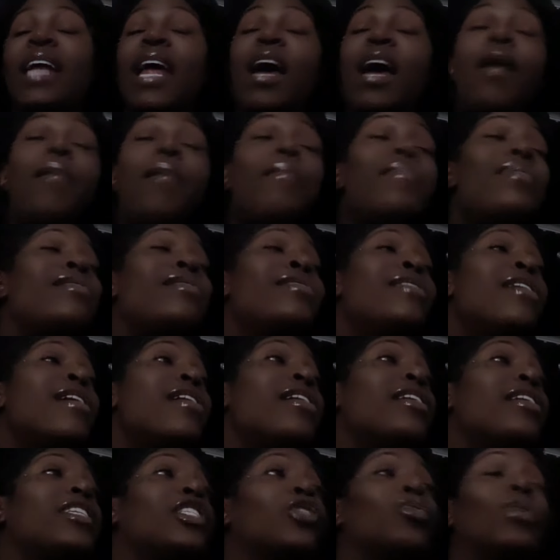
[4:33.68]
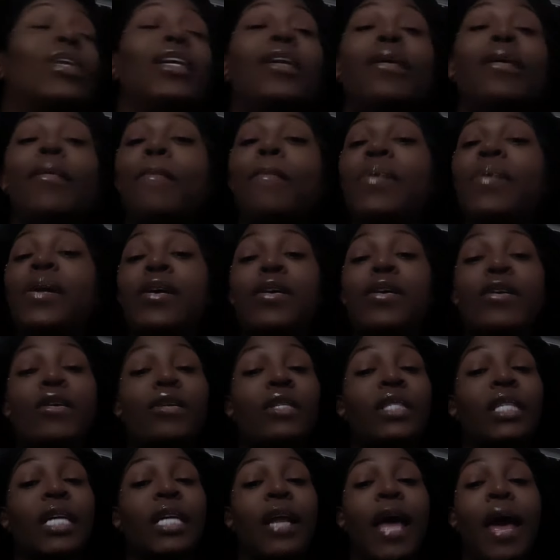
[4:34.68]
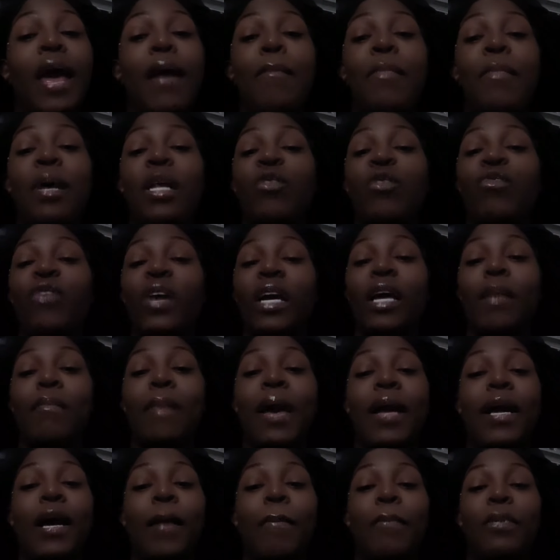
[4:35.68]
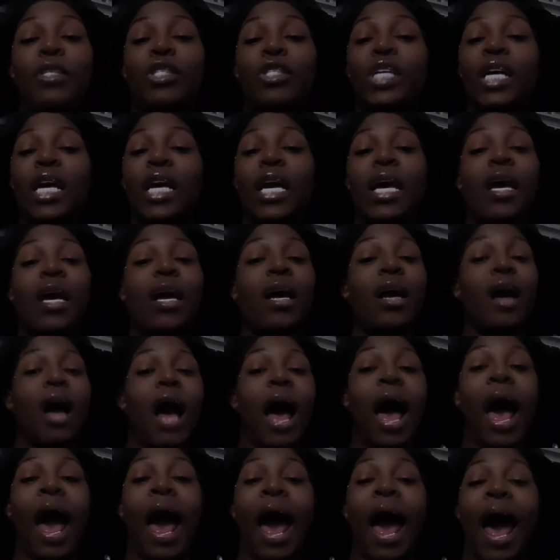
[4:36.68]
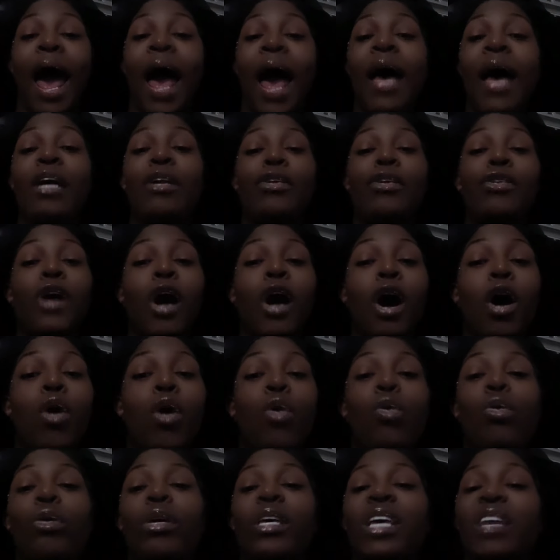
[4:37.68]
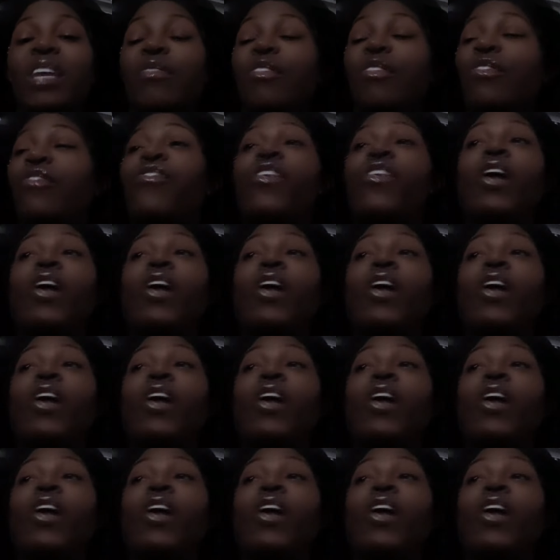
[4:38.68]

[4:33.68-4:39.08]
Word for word: Them niggas with them beards and that motherfucking makeup and shit, I don't give a